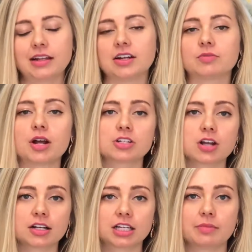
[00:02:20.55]
Now, I'm not
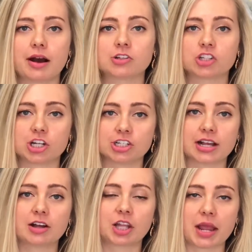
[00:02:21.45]
talking about changing
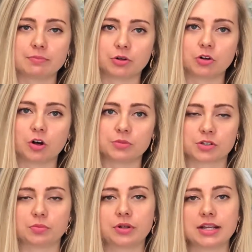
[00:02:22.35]
out light bulbs
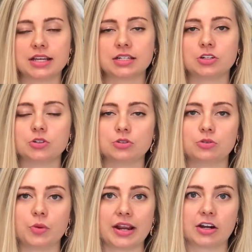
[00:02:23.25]
or putting in a
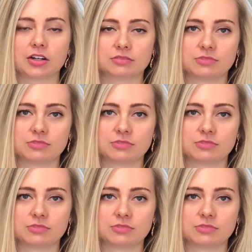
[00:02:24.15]
new air